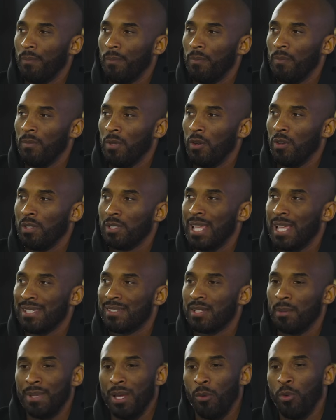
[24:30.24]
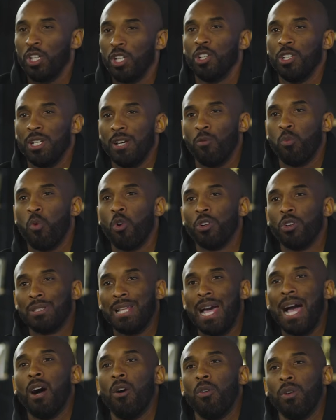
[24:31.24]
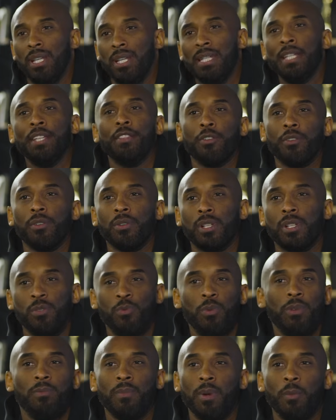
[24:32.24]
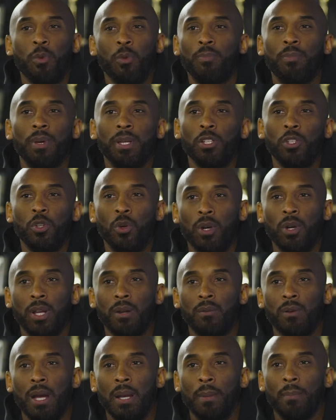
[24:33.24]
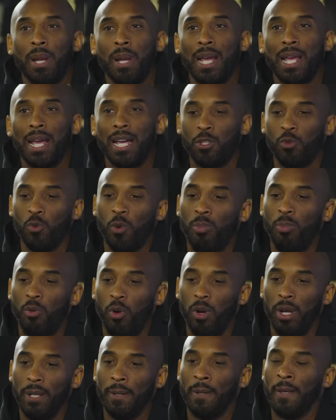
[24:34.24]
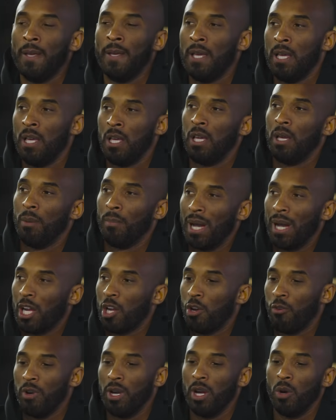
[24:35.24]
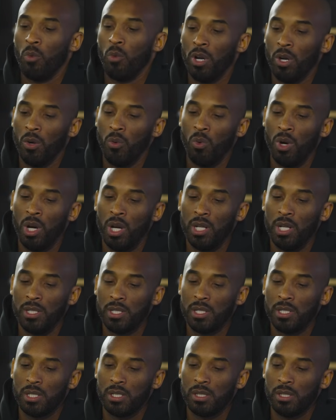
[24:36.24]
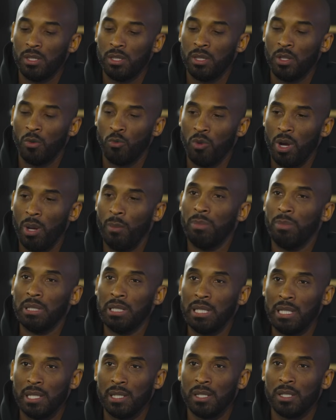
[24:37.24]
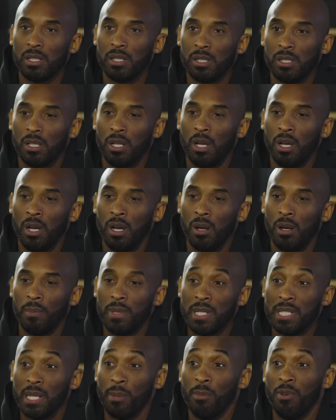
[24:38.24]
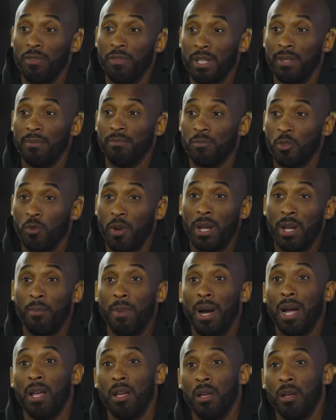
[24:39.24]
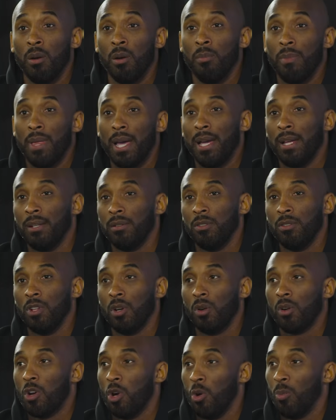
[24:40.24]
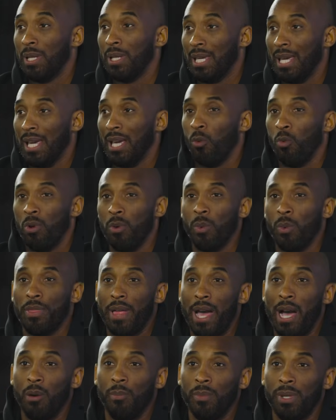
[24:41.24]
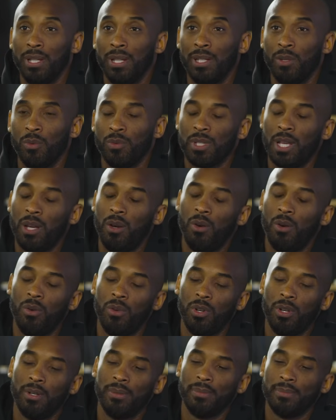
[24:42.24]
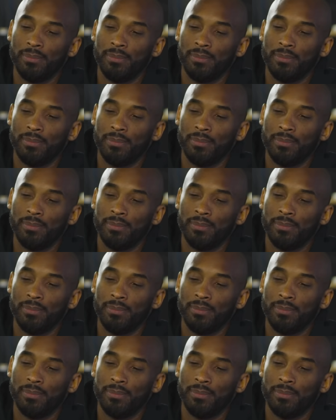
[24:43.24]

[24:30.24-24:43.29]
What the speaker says: it's not something that we couldn't have worked out either because we've been doing it, right? But I got to a point in my career where it was the rumblings, and some of it created by him that, Kobe can't win without me. And it was like, hold up.